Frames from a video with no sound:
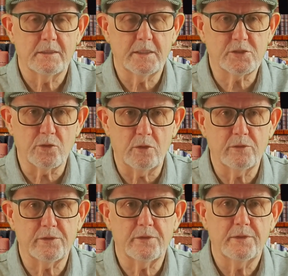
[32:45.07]
It's
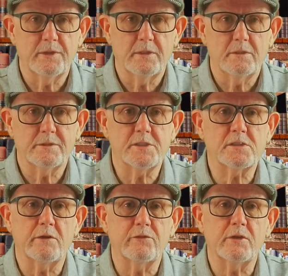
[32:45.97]
growth,
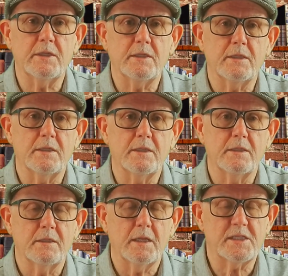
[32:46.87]
discovery,
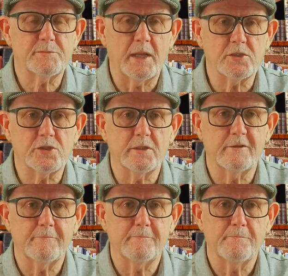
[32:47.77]

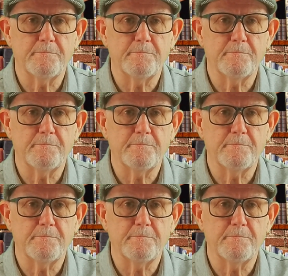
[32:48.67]
expansion.